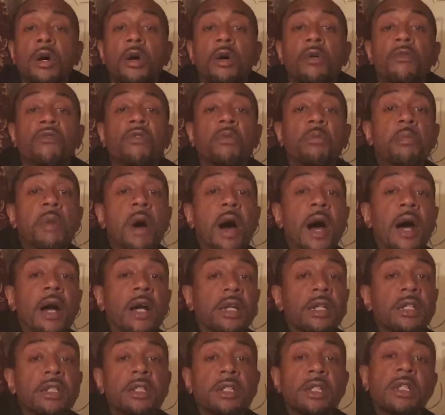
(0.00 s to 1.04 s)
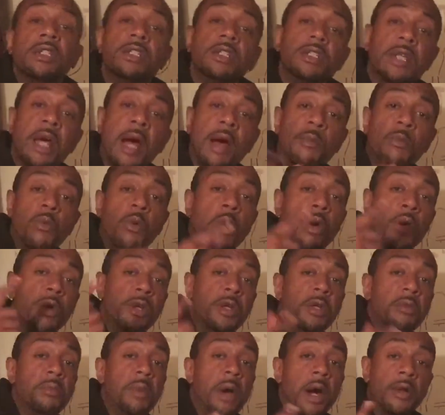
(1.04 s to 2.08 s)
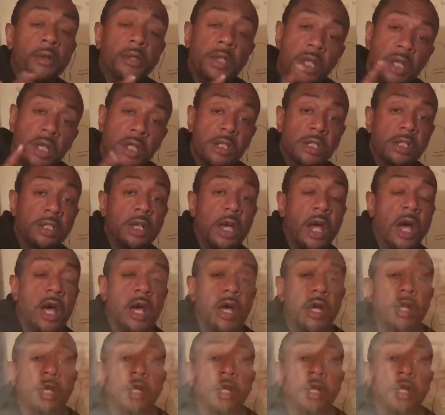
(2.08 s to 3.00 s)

of the box and stop worrying about the inside.